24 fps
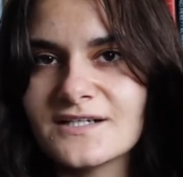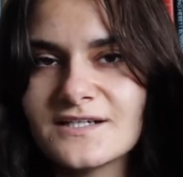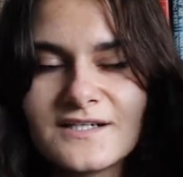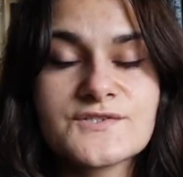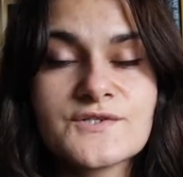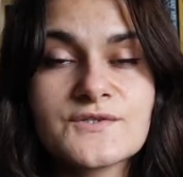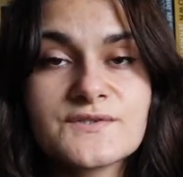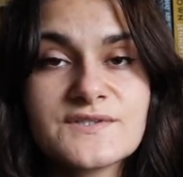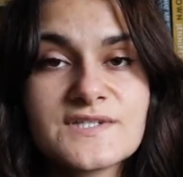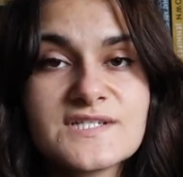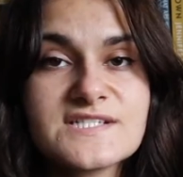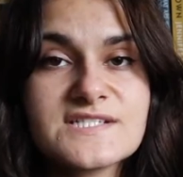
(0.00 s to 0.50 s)

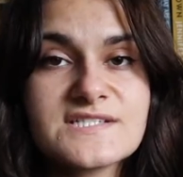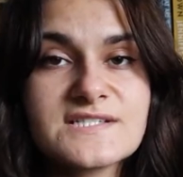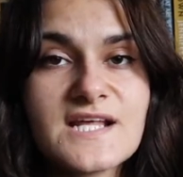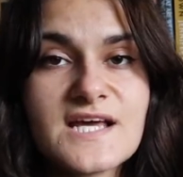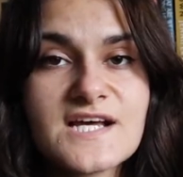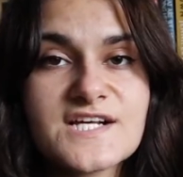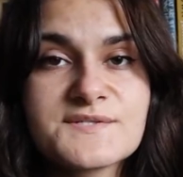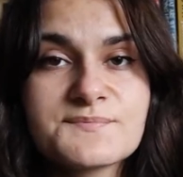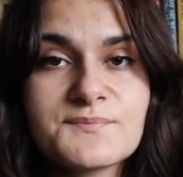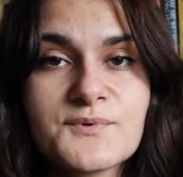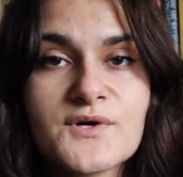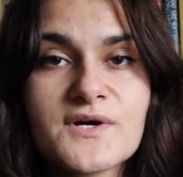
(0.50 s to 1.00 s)
So this
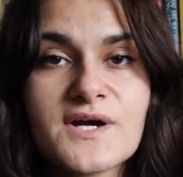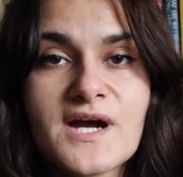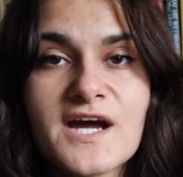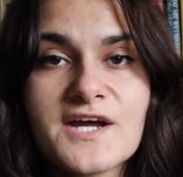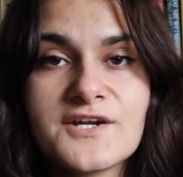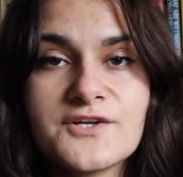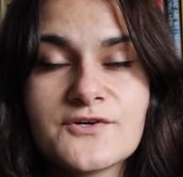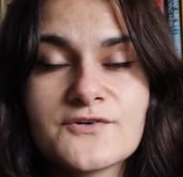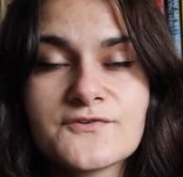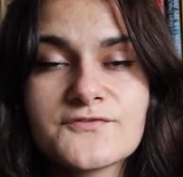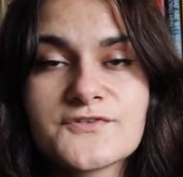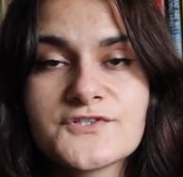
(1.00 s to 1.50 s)
next book, I
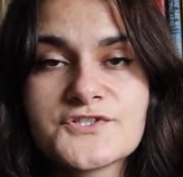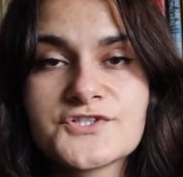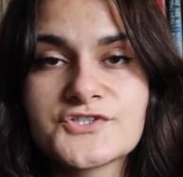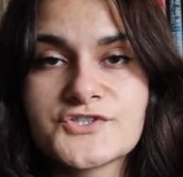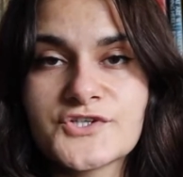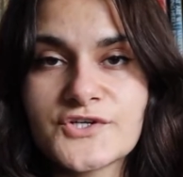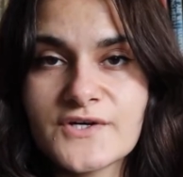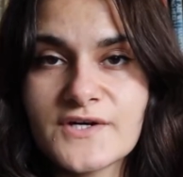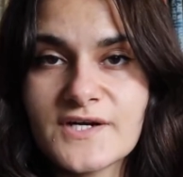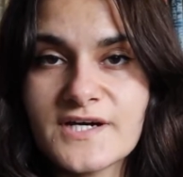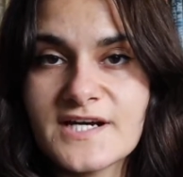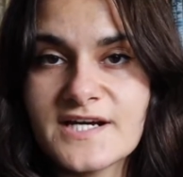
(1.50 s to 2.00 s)
know for
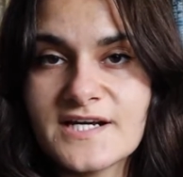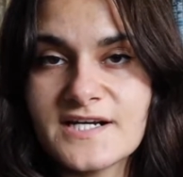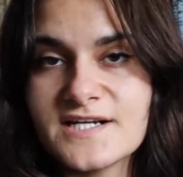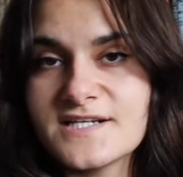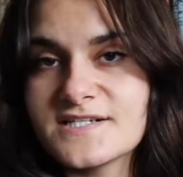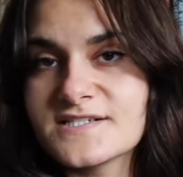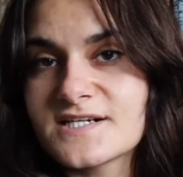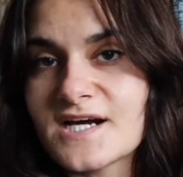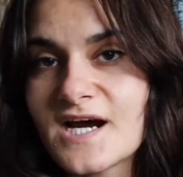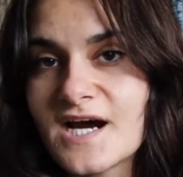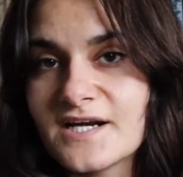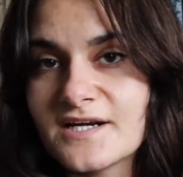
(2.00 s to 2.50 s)
sure it
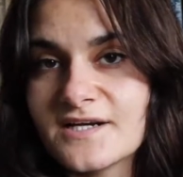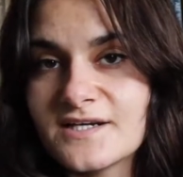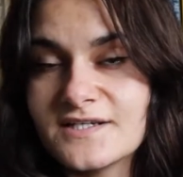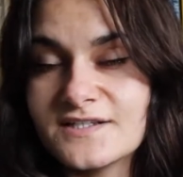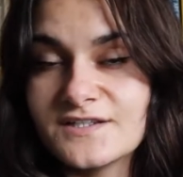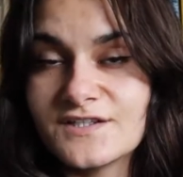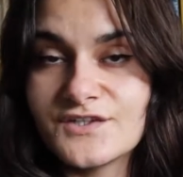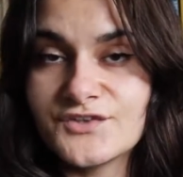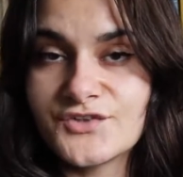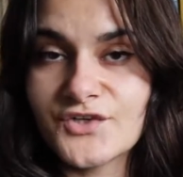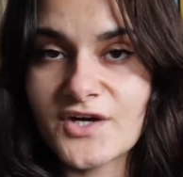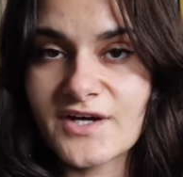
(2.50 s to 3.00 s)
is kind of in
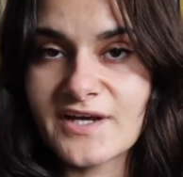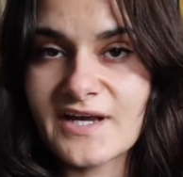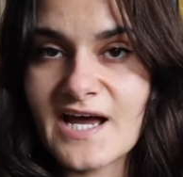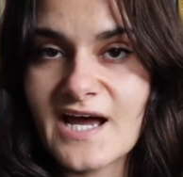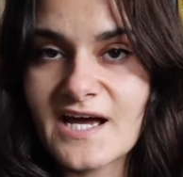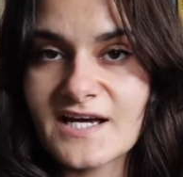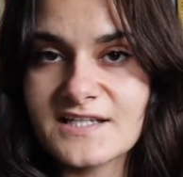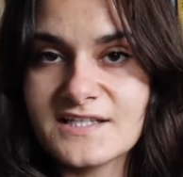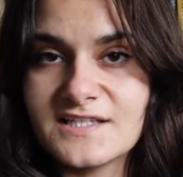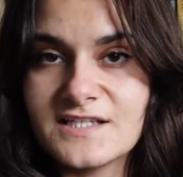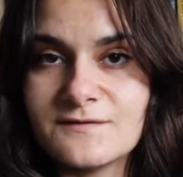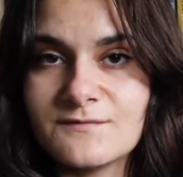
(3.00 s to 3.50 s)
the dark
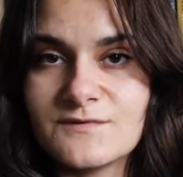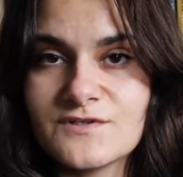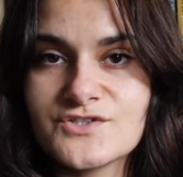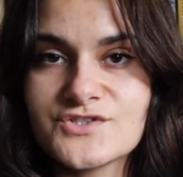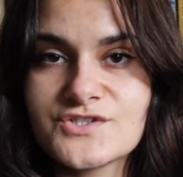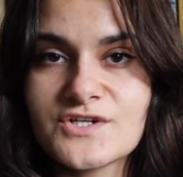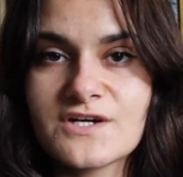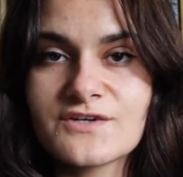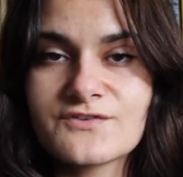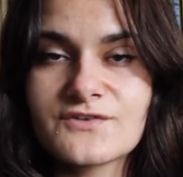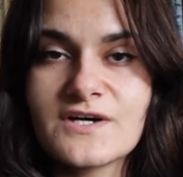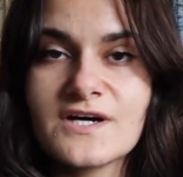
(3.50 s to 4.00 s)
academia
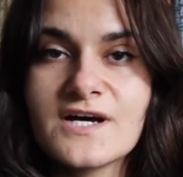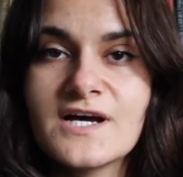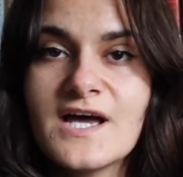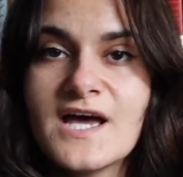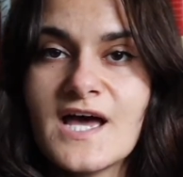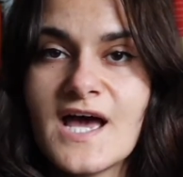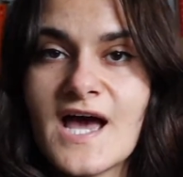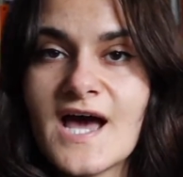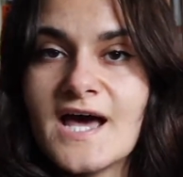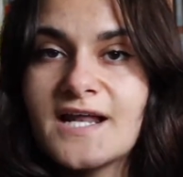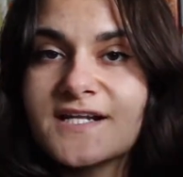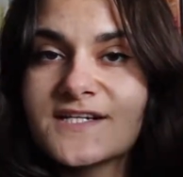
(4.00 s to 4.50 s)
genre,
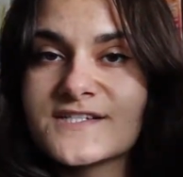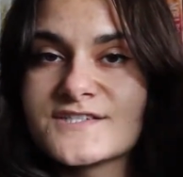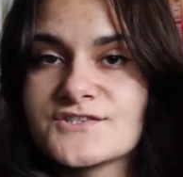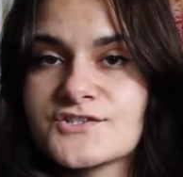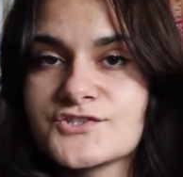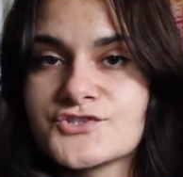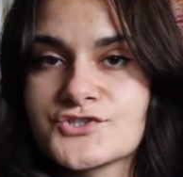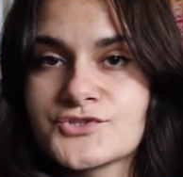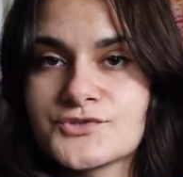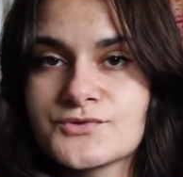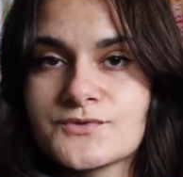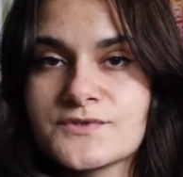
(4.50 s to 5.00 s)
and it's The
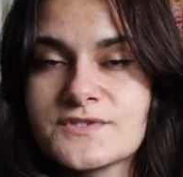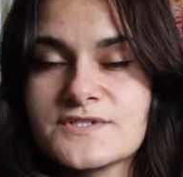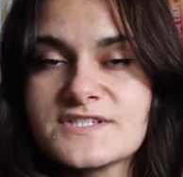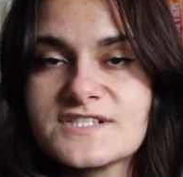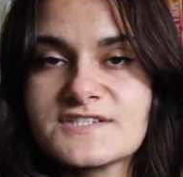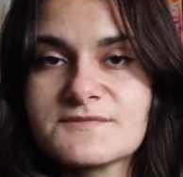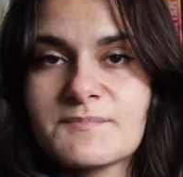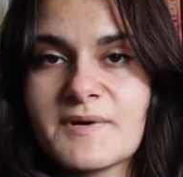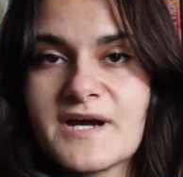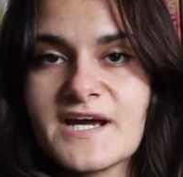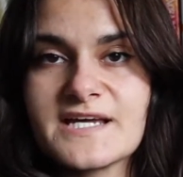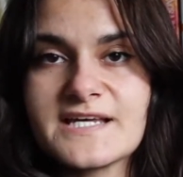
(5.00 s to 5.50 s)

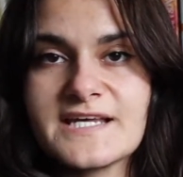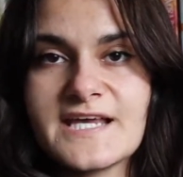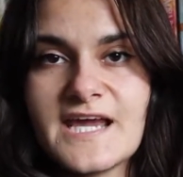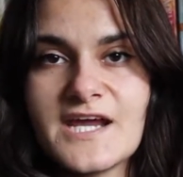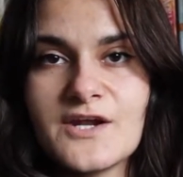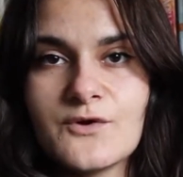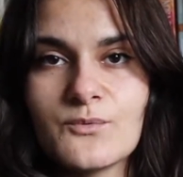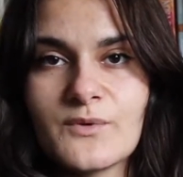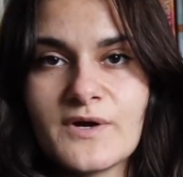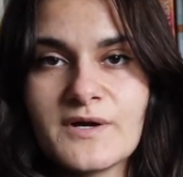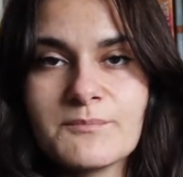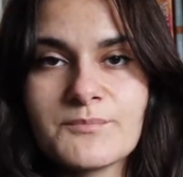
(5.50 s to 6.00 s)
Truants by
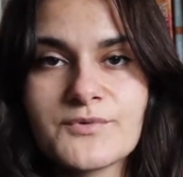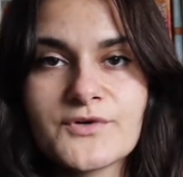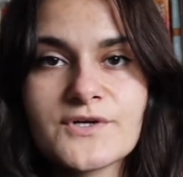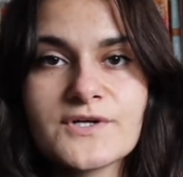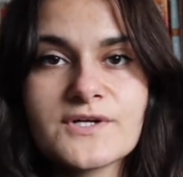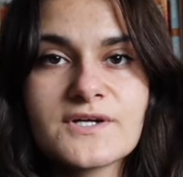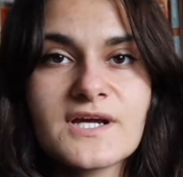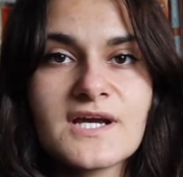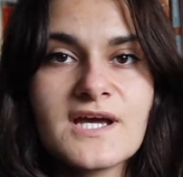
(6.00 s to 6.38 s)
Kate Wenberg.